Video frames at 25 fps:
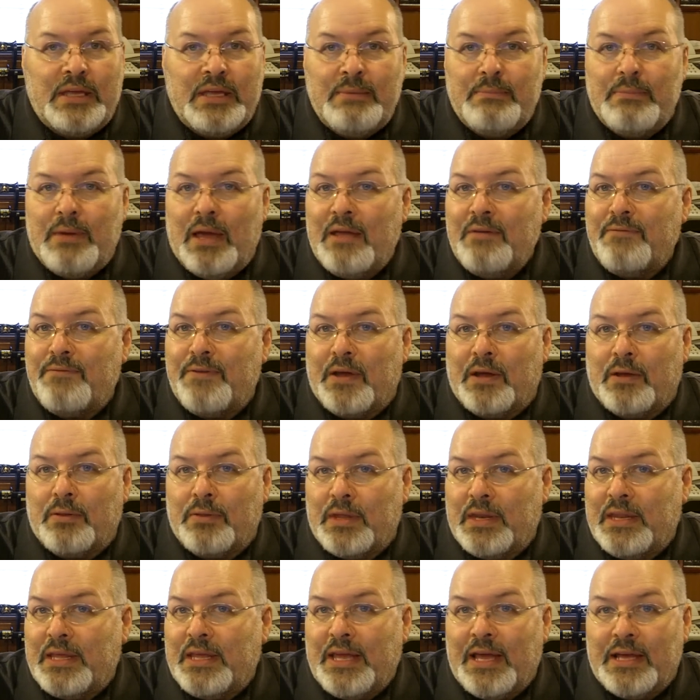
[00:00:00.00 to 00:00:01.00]
he may figure
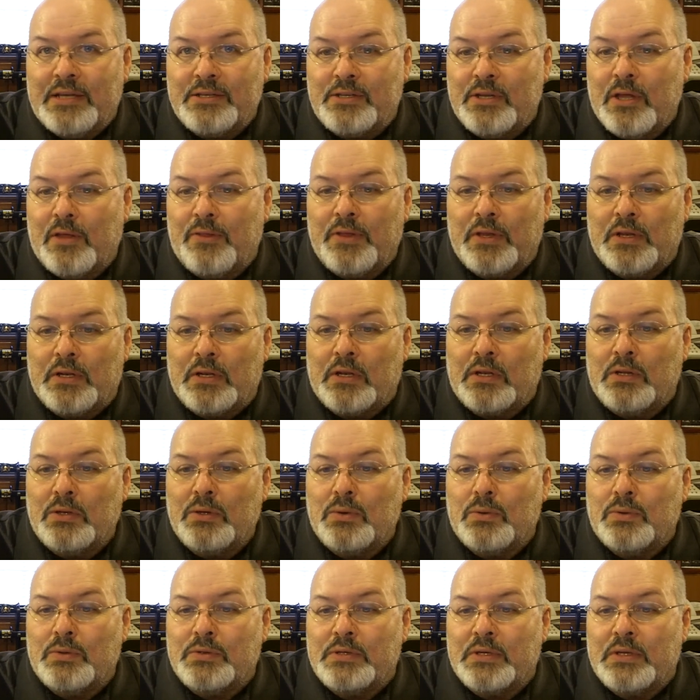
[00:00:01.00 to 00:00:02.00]
that he has nothing to
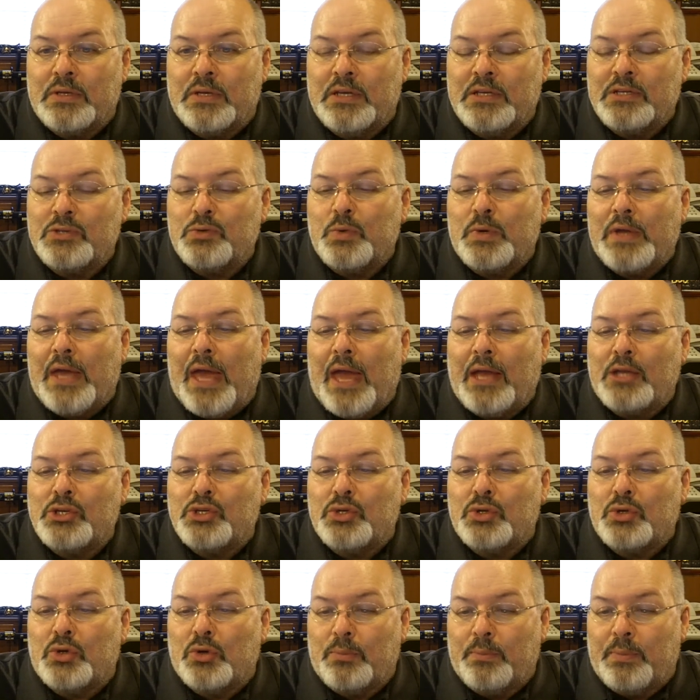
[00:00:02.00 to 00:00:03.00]
lose, and his
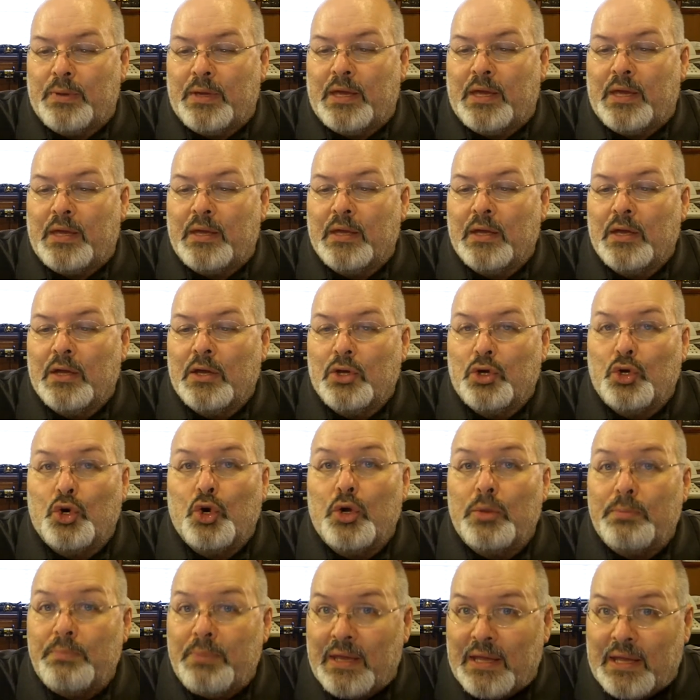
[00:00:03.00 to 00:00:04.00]
reaction could be
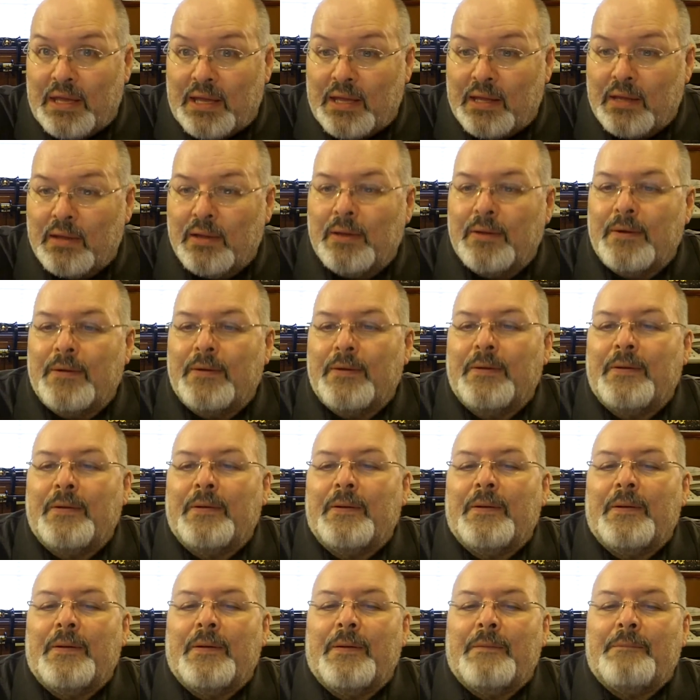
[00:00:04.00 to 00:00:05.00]
to
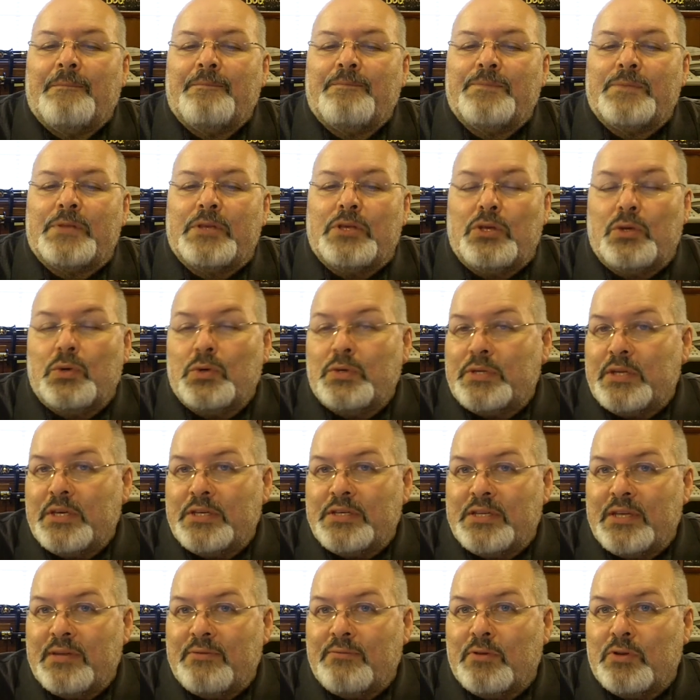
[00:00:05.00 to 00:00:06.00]
use
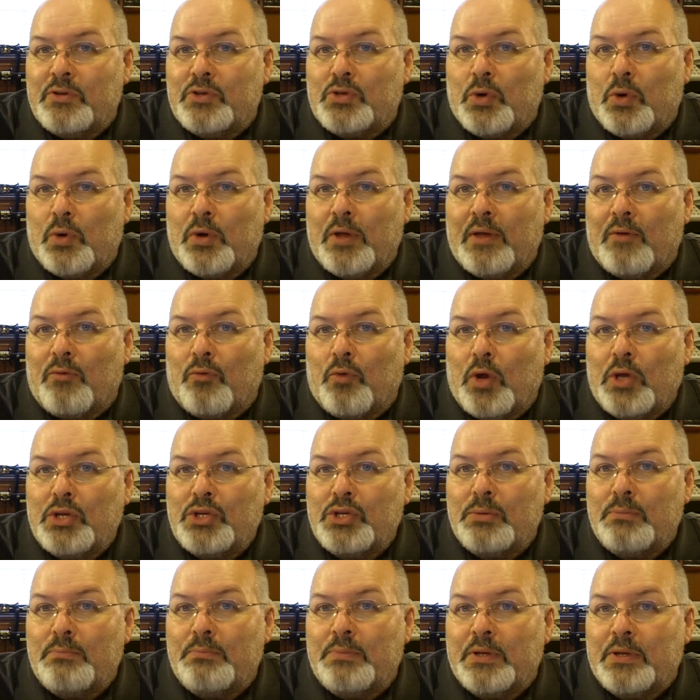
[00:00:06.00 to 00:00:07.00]
his inventory of
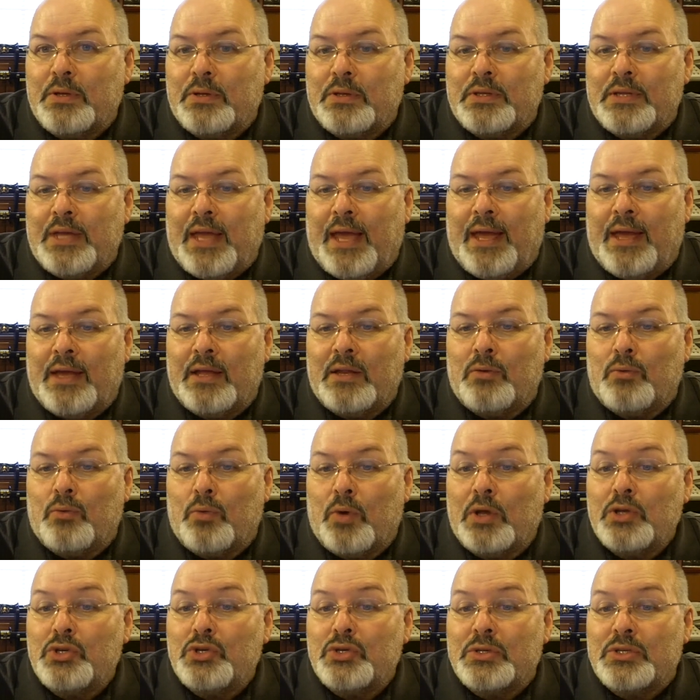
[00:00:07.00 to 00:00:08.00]
Russian-built and
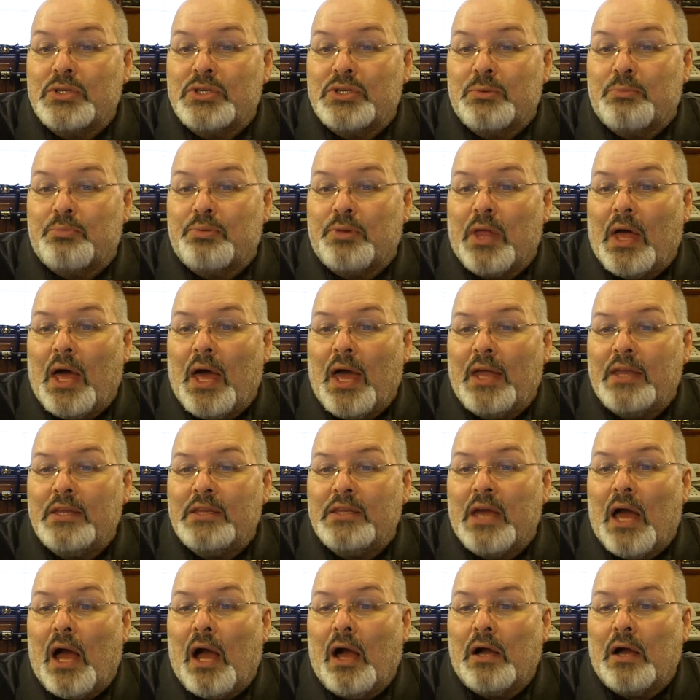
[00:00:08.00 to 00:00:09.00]

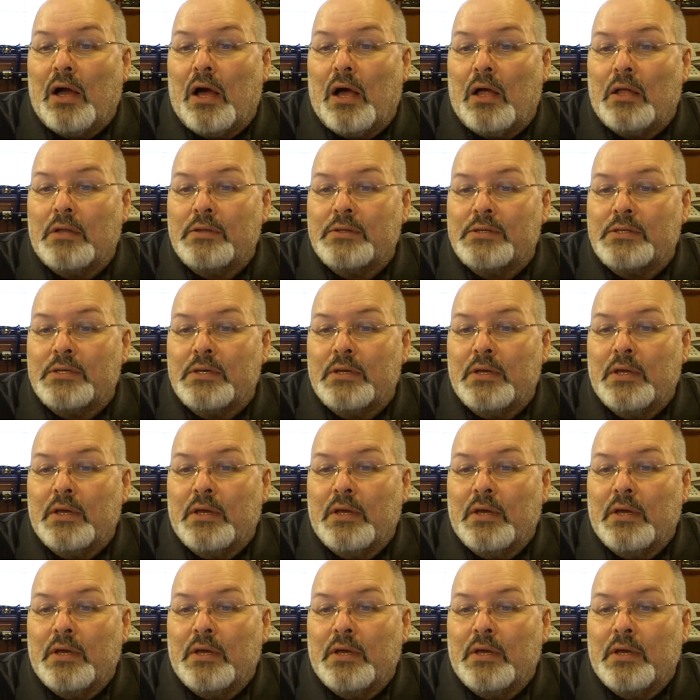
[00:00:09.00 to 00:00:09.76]
Russian-supplied Yakont